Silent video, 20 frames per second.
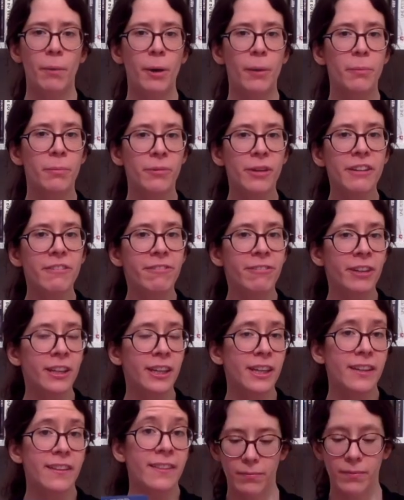But
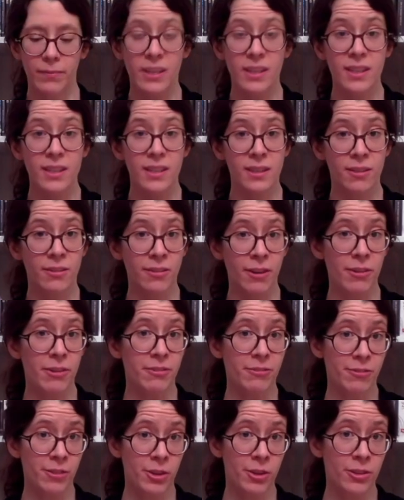briefly, this is the very
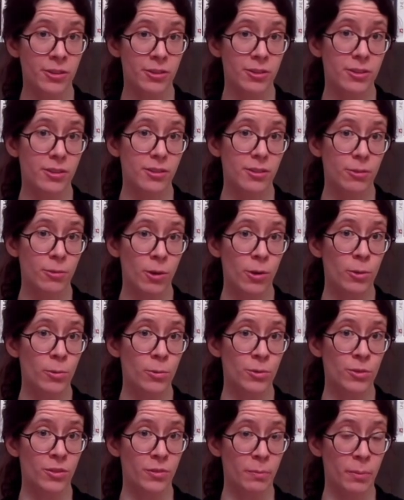first
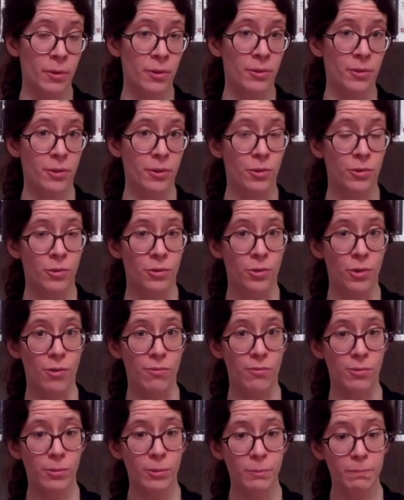Chronicles of Pern
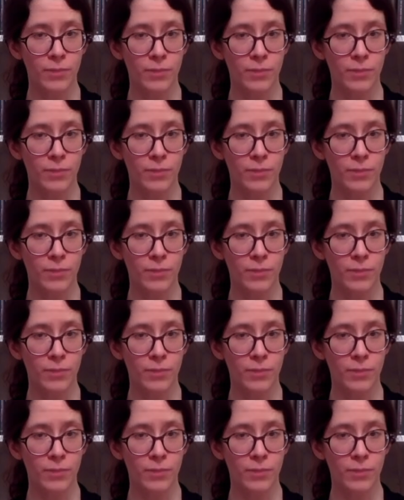novel,